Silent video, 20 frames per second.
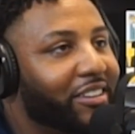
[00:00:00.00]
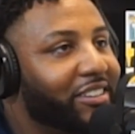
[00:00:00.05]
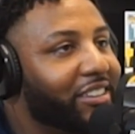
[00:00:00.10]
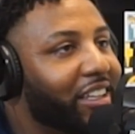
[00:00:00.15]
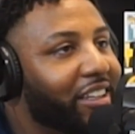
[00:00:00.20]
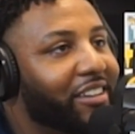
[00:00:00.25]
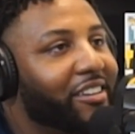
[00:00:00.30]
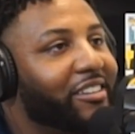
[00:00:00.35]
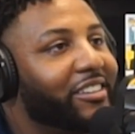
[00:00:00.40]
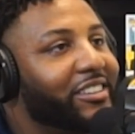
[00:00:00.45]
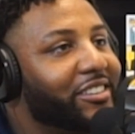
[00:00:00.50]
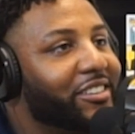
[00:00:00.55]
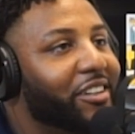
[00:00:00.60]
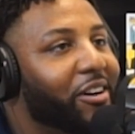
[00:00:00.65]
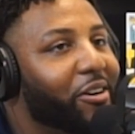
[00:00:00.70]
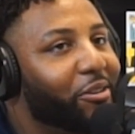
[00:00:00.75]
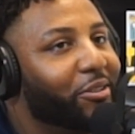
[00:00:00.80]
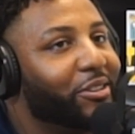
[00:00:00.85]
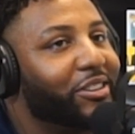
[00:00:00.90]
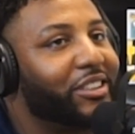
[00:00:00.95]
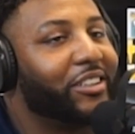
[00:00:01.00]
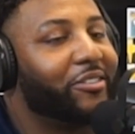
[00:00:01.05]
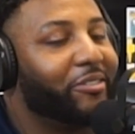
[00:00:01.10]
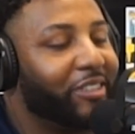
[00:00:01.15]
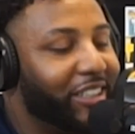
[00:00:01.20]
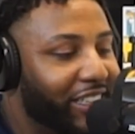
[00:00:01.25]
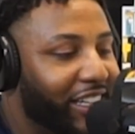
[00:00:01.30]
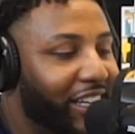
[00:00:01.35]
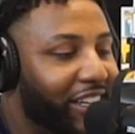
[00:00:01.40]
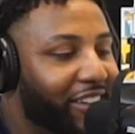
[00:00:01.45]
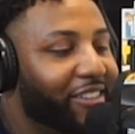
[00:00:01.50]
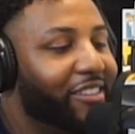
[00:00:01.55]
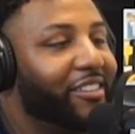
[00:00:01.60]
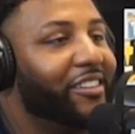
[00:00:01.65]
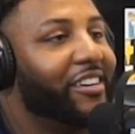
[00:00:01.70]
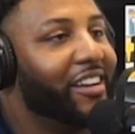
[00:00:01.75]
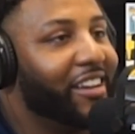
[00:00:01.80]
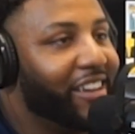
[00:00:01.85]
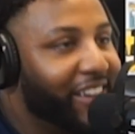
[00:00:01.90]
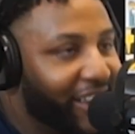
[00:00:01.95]
I was like, there is no Tyreek
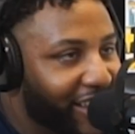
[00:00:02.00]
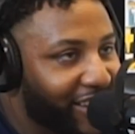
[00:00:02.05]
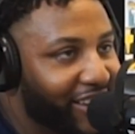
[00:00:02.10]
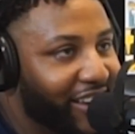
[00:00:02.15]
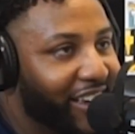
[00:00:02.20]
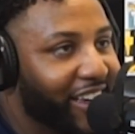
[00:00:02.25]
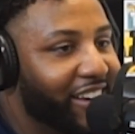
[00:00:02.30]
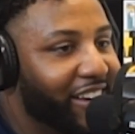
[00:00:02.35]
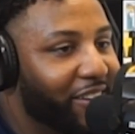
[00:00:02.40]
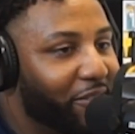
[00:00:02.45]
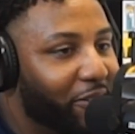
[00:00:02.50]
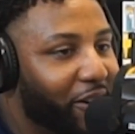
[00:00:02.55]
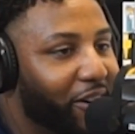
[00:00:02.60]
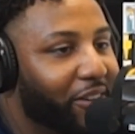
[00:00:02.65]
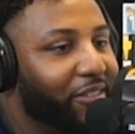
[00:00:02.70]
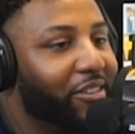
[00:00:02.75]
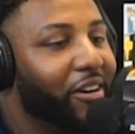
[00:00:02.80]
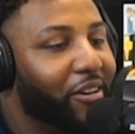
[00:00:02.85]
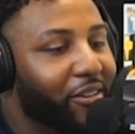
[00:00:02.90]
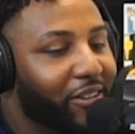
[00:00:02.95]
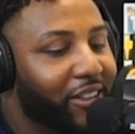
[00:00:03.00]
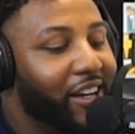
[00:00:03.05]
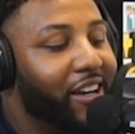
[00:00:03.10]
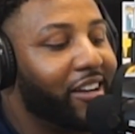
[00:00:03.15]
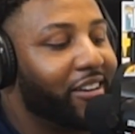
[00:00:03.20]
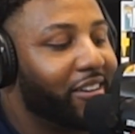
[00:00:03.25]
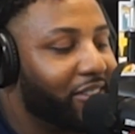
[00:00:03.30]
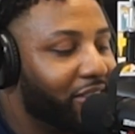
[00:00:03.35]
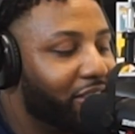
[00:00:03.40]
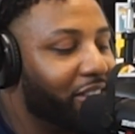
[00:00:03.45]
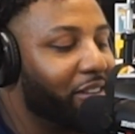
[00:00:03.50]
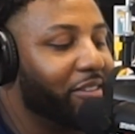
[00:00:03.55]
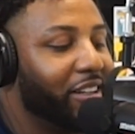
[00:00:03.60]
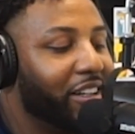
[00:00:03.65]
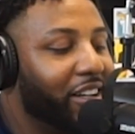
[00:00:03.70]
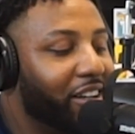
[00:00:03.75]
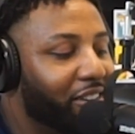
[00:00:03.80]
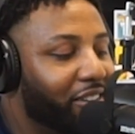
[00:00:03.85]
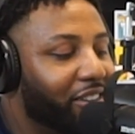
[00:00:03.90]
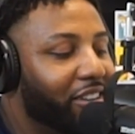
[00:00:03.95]
Hill in the NFL. The only
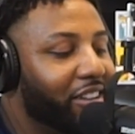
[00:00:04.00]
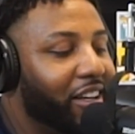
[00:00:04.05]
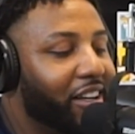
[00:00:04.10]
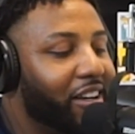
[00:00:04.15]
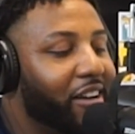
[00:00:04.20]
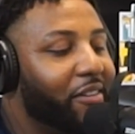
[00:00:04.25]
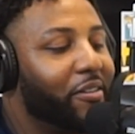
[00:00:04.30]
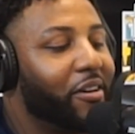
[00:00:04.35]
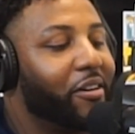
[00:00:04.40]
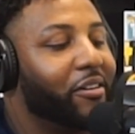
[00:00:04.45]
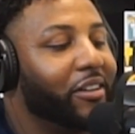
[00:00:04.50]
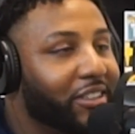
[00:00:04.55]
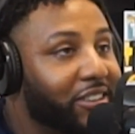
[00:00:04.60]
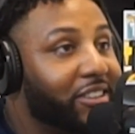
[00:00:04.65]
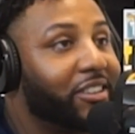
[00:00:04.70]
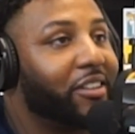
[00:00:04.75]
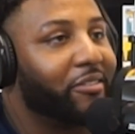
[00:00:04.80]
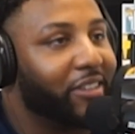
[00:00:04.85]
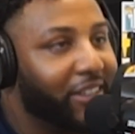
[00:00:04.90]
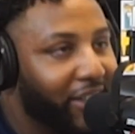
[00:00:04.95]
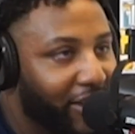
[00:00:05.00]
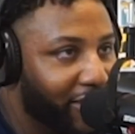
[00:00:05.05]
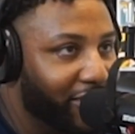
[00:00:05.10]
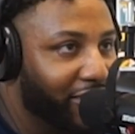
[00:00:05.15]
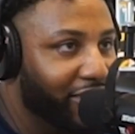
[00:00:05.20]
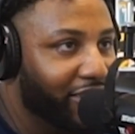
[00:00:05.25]
Tyreek Hill in the NFL is Tyreek Hill.